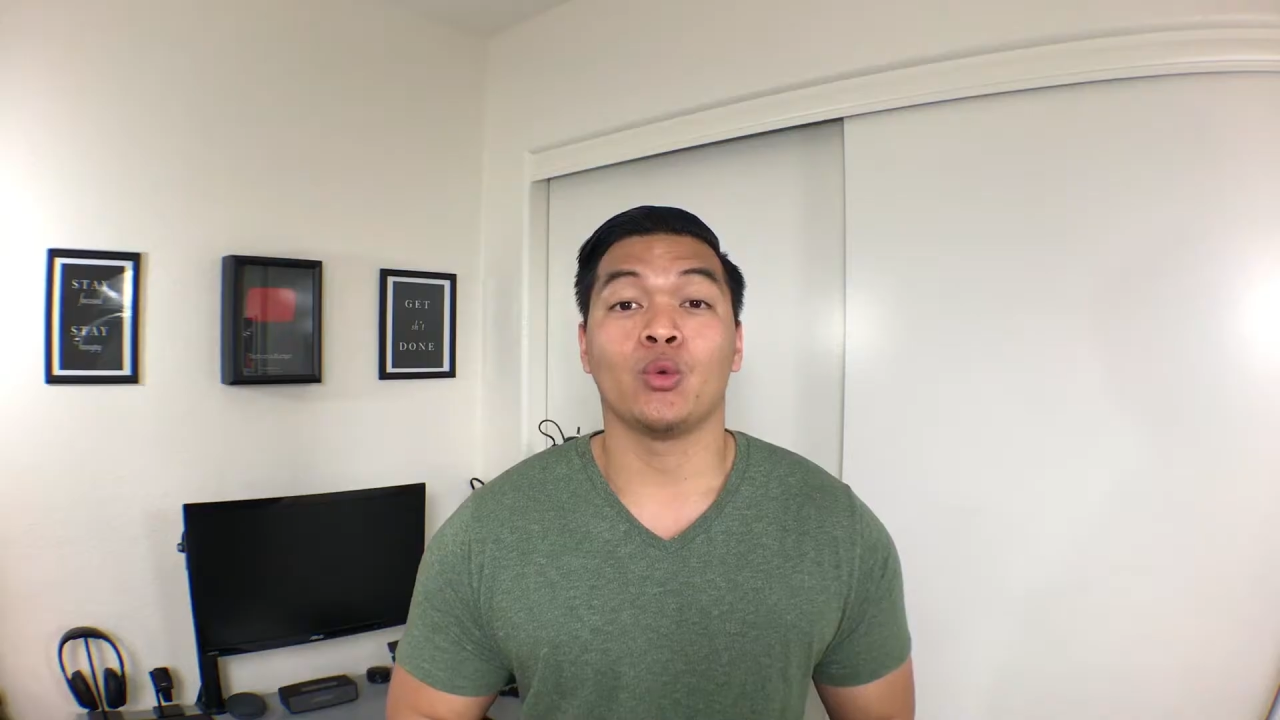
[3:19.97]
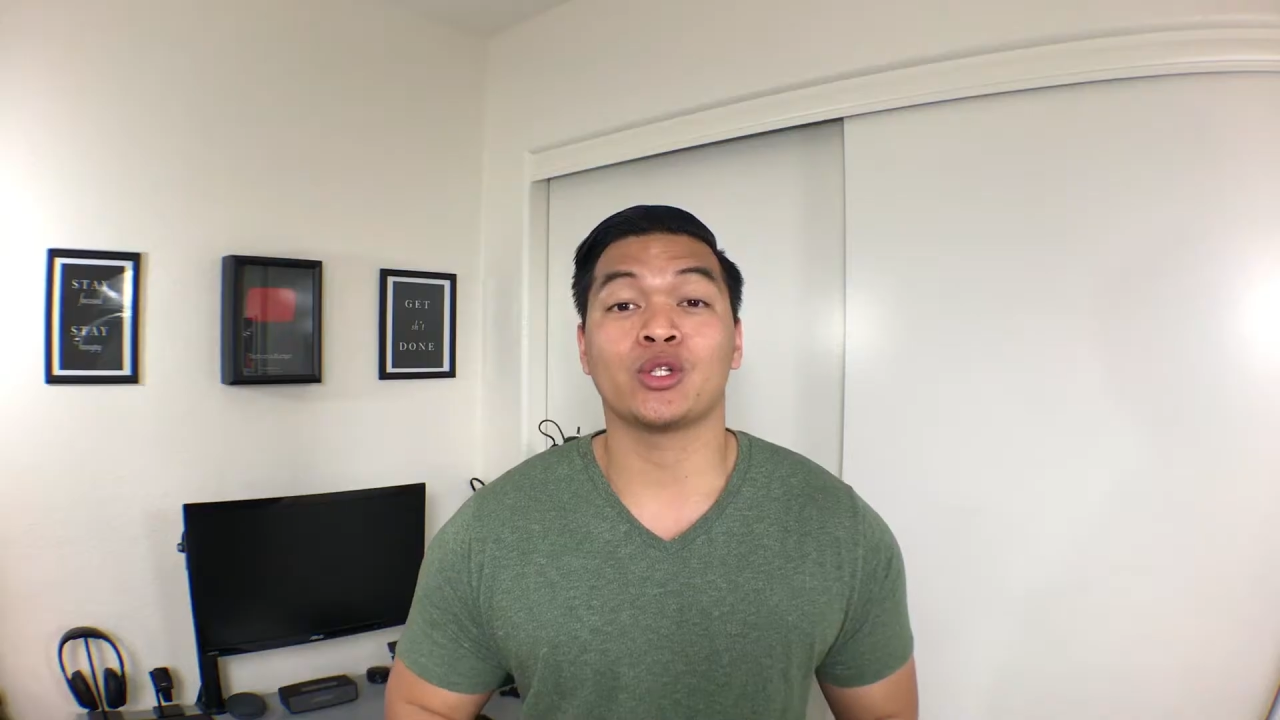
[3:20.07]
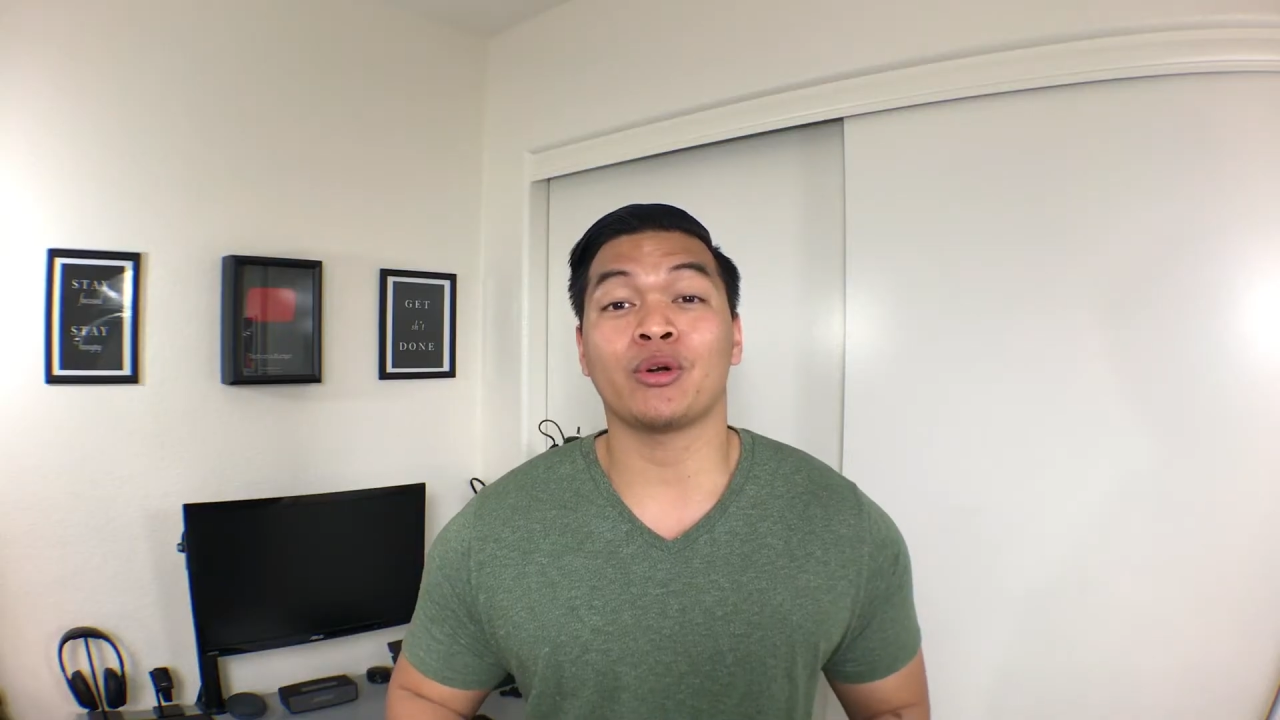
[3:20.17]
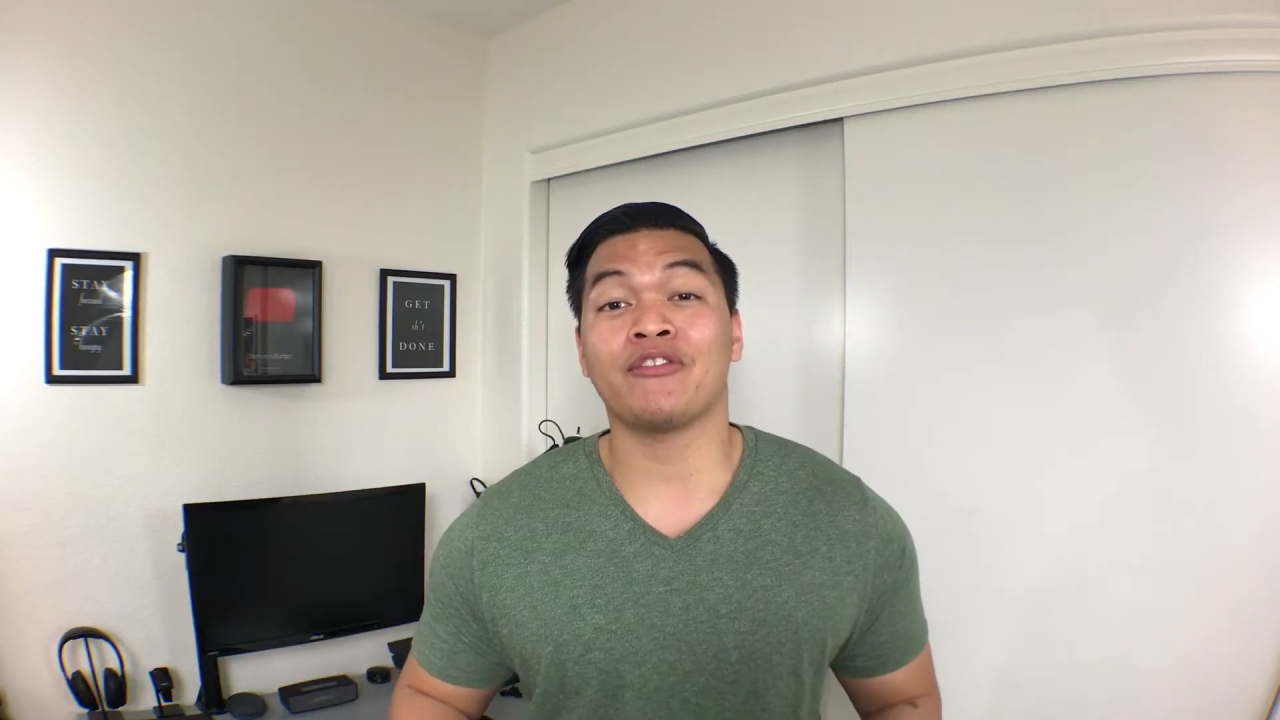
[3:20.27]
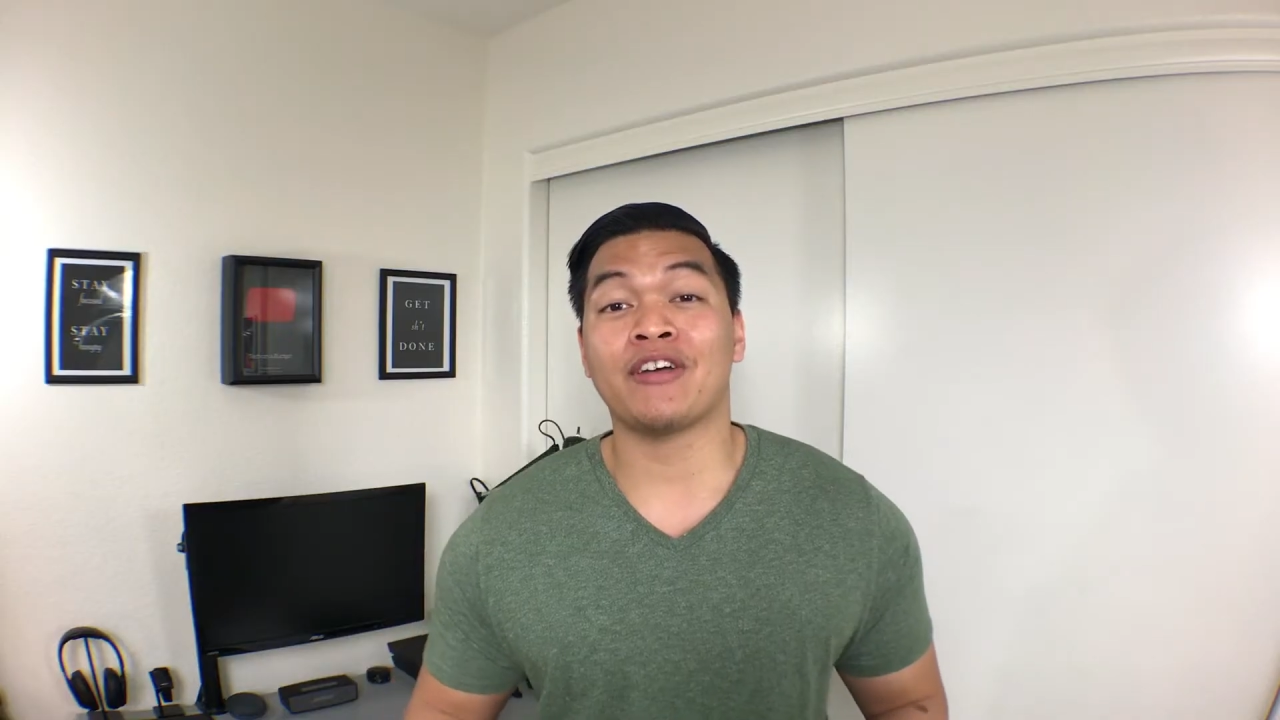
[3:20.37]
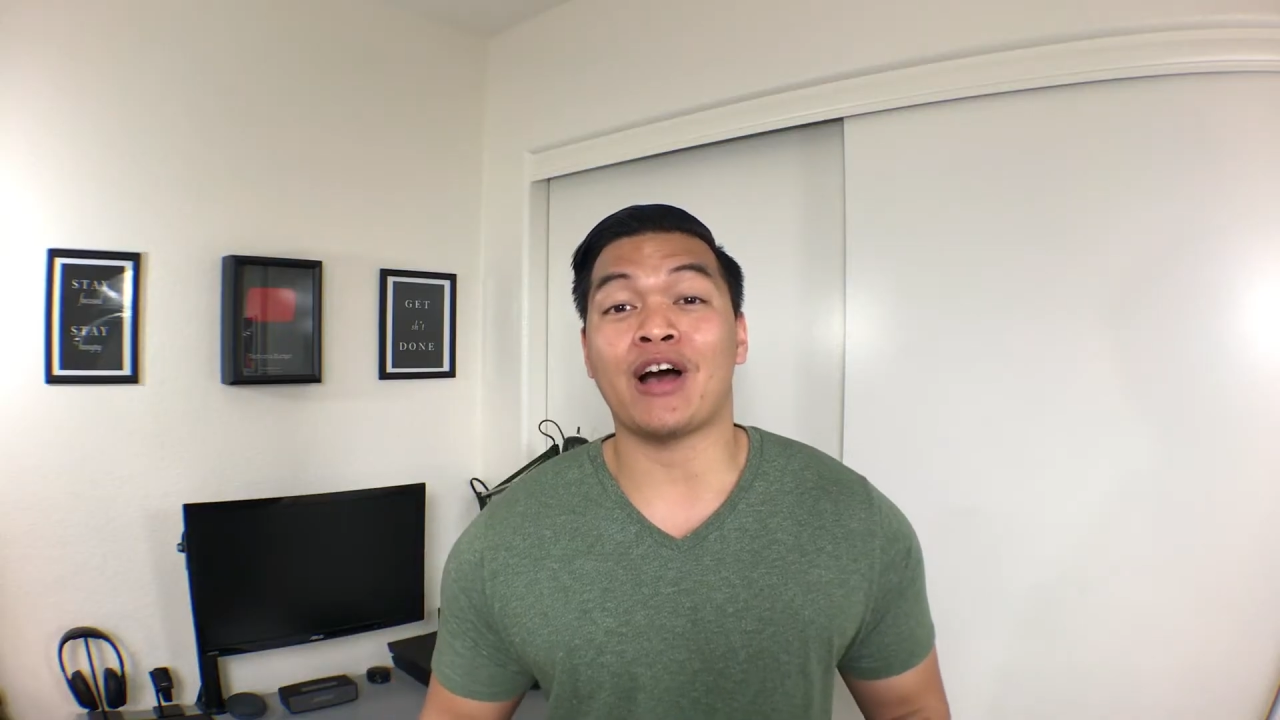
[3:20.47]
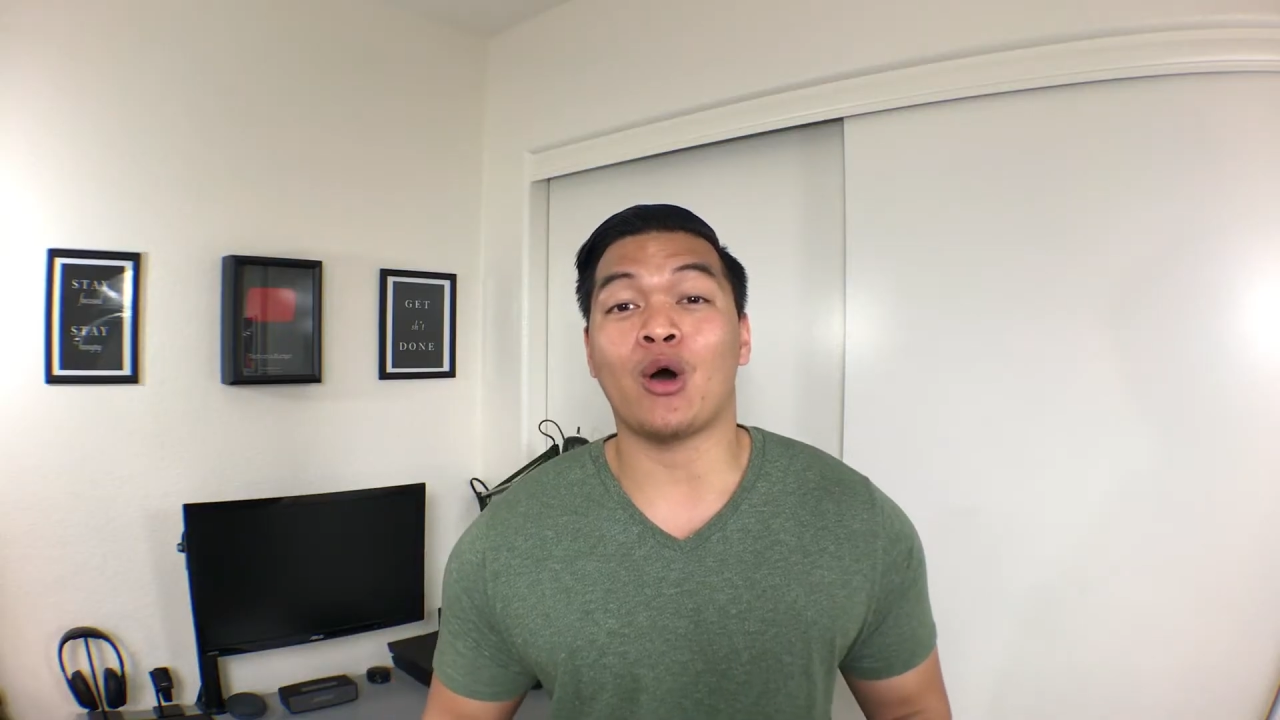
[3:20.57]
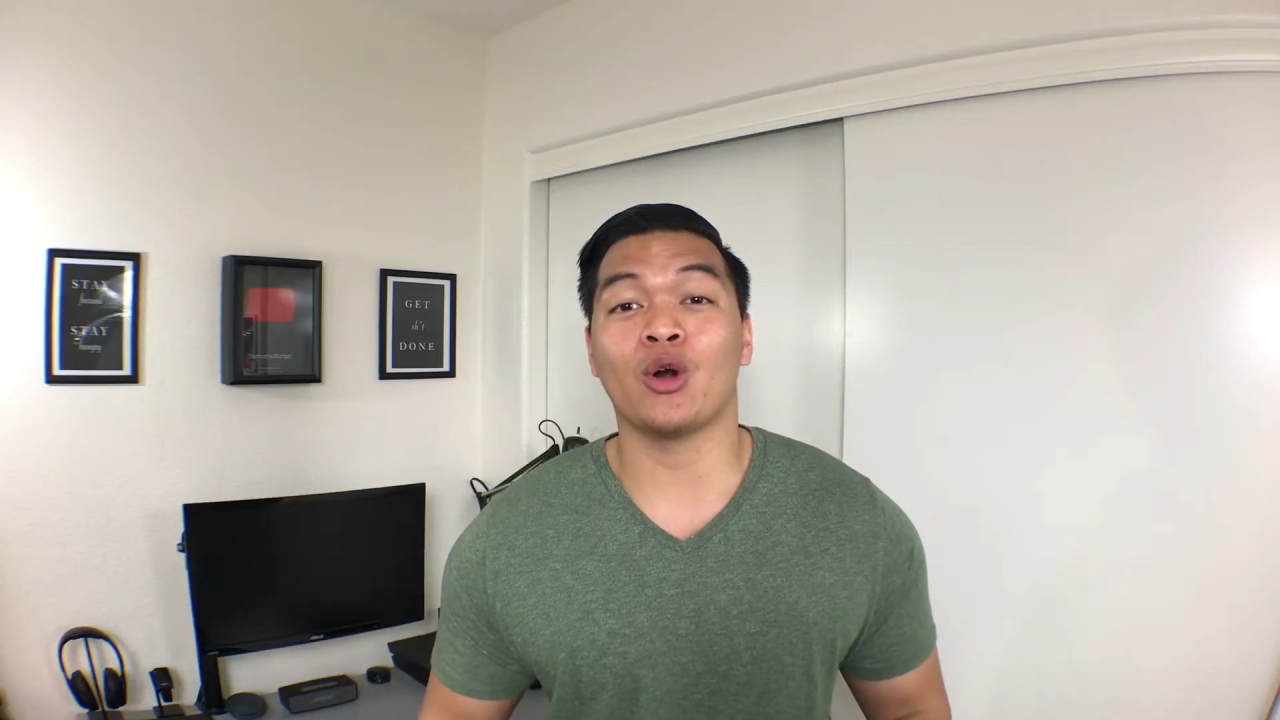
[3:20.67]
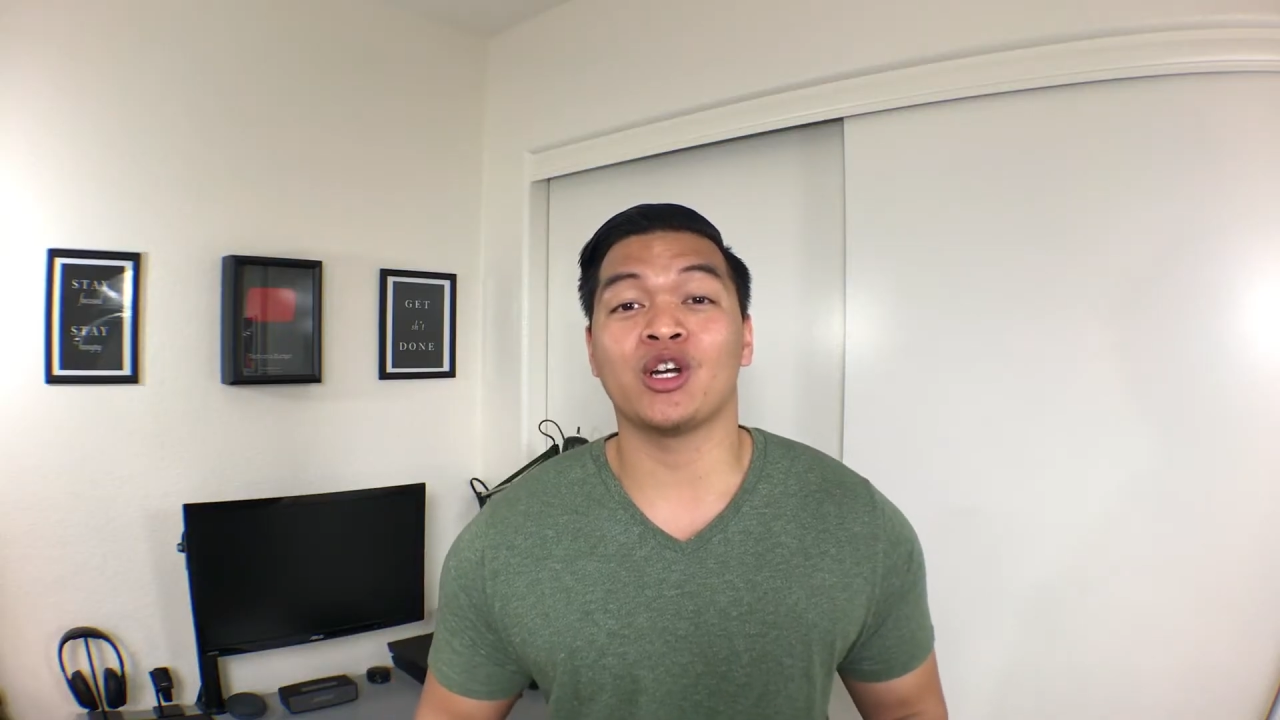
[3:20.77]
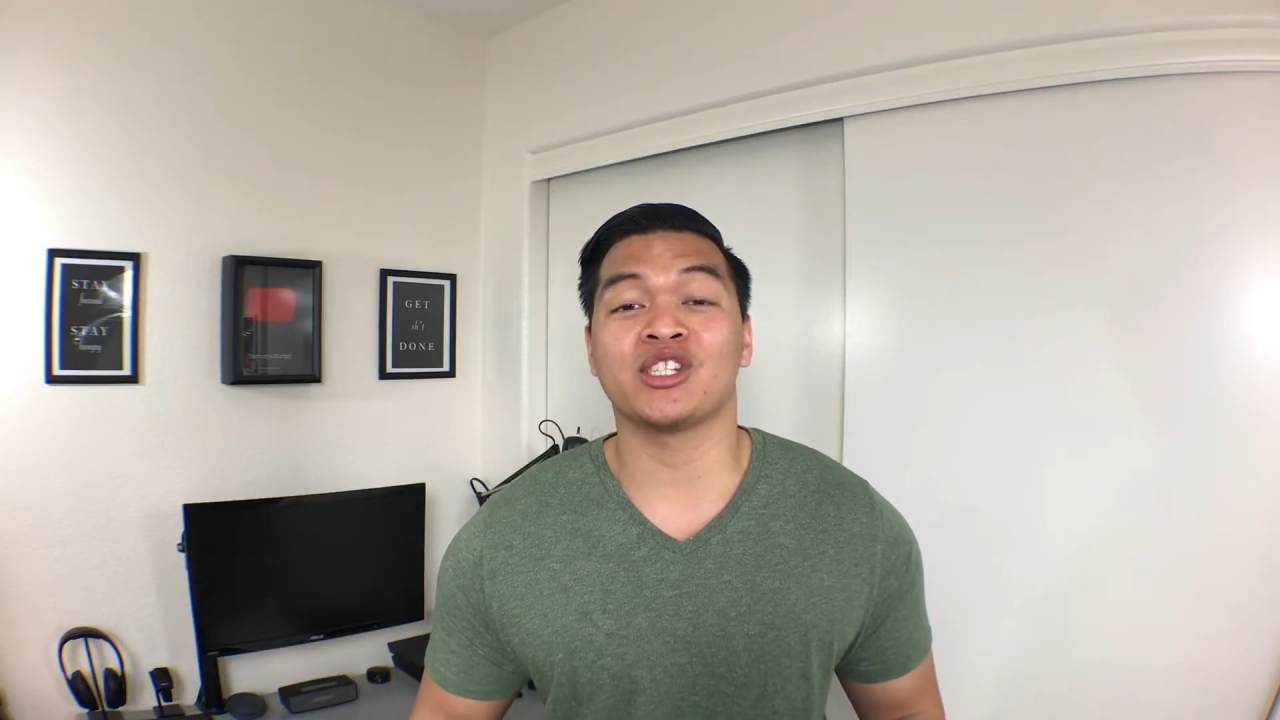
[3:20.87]
With 25
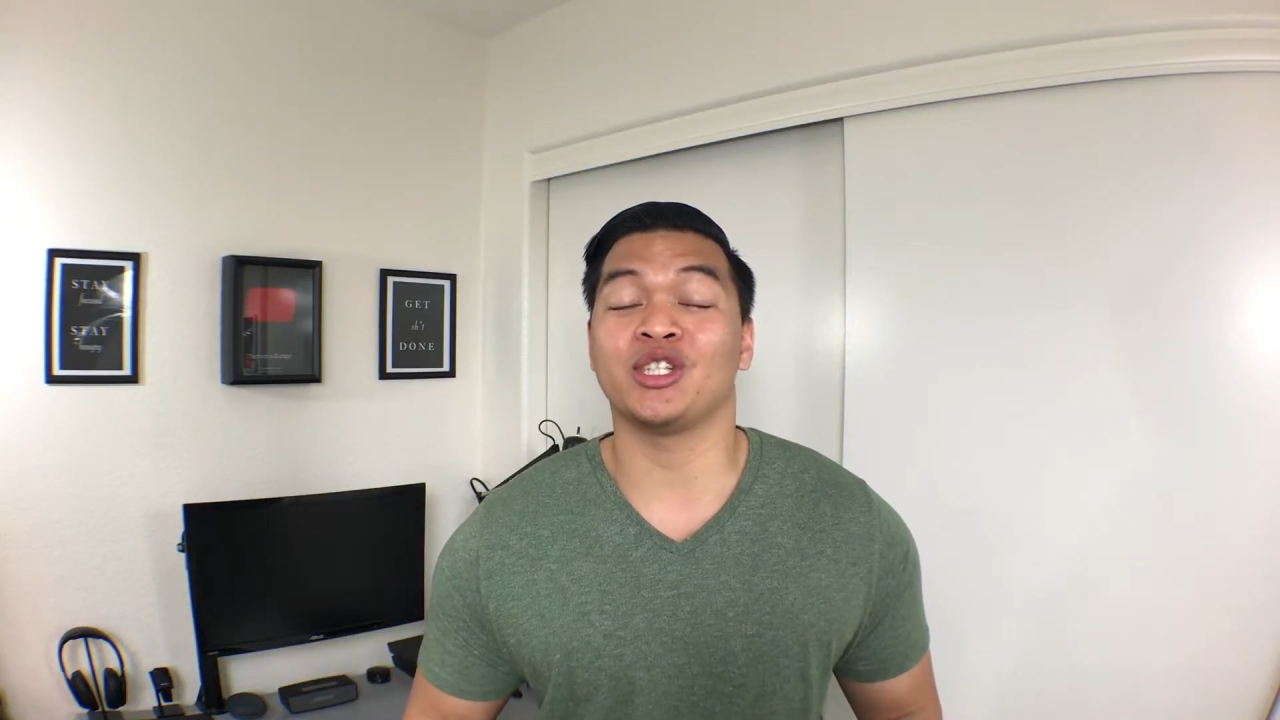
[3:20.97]
hours,